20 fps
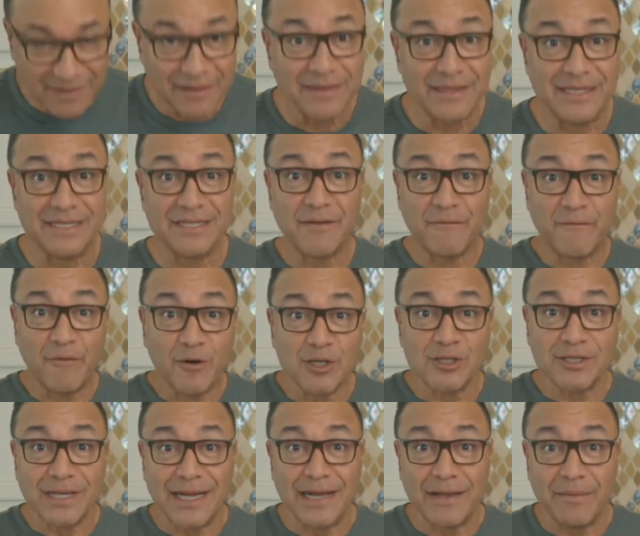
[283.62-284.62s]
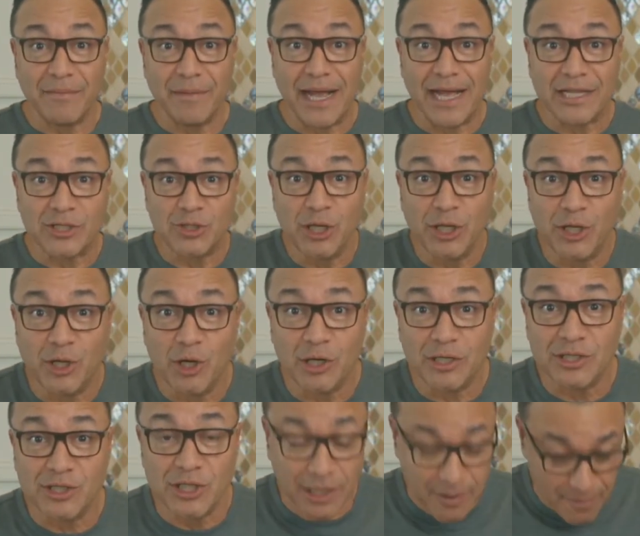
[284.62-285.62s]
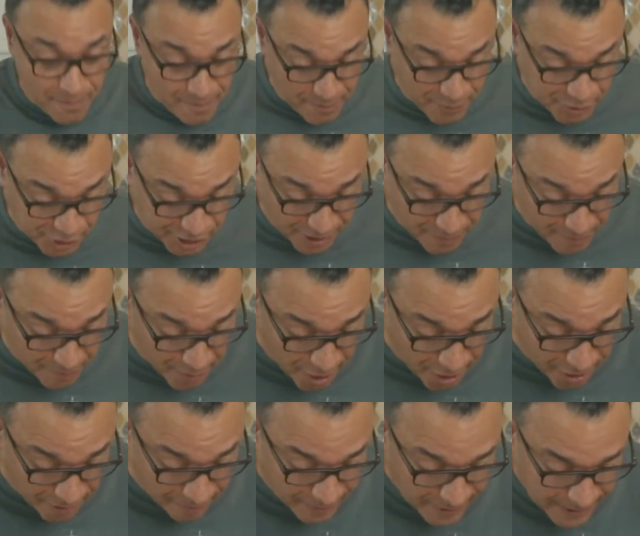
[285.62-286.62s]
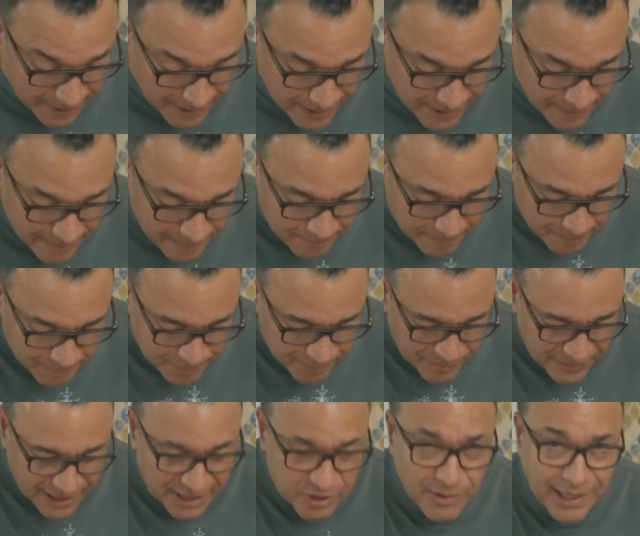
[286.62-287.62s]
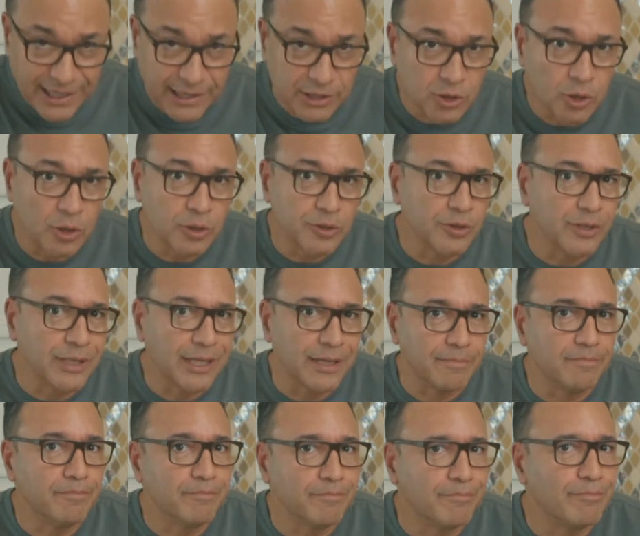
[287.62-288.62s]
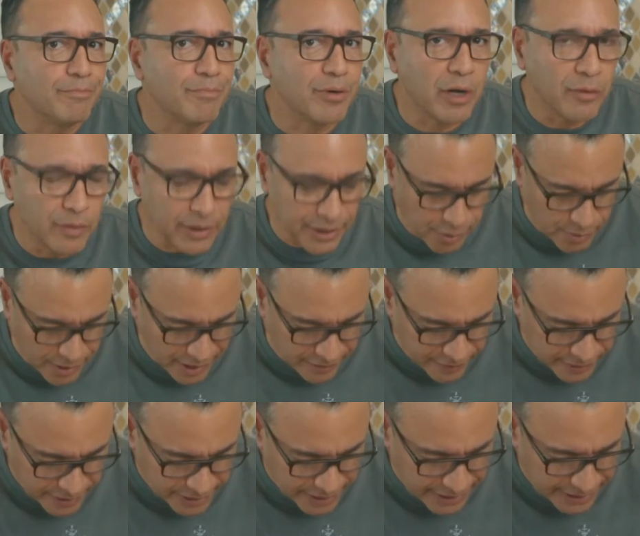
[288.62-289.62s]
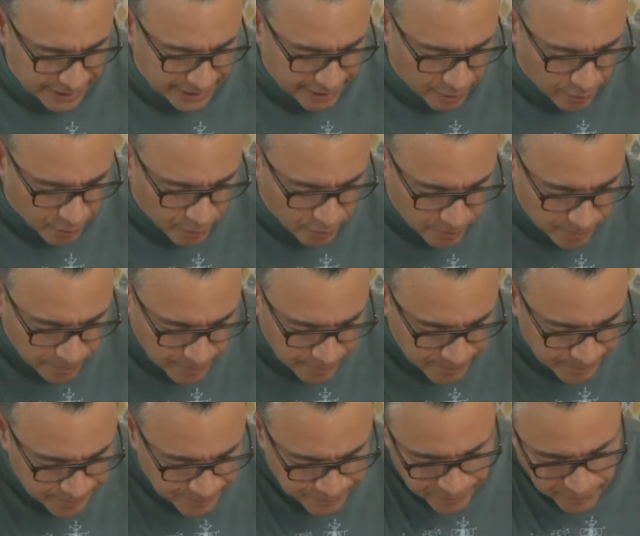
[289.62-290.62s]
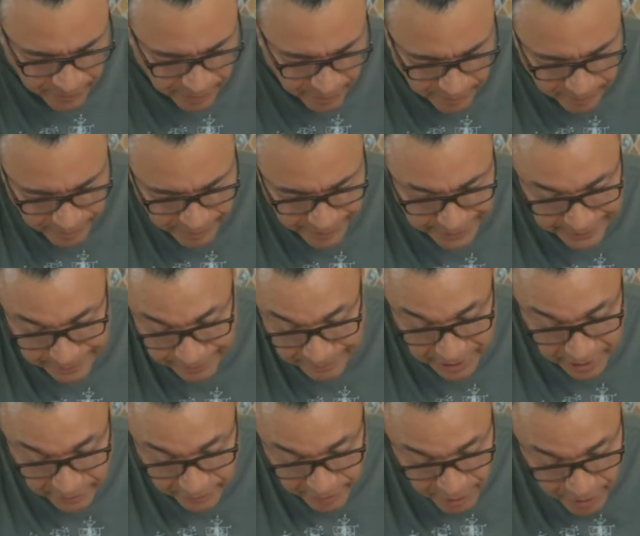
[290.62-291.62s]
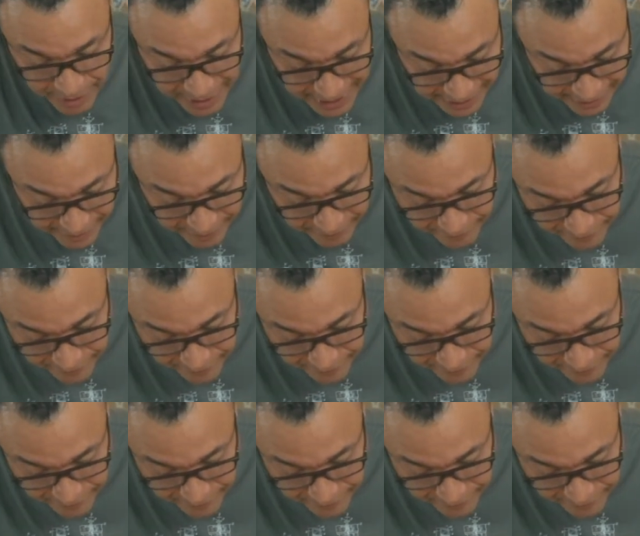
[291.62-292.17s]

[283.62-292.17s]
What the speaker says: This is the first time I actually cooked chicken parm. That's why I told you that probably you haven't done it at home, but maybe you have.